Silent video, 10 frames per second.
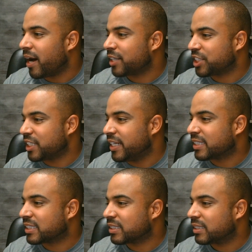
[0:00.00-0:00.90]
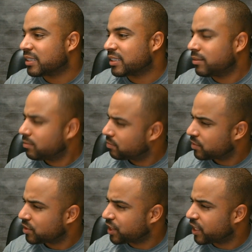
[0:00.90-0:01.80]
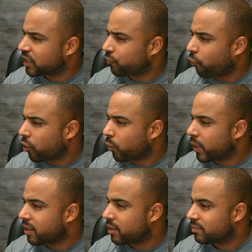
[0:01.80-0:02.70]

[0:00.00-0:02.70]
She is for the week.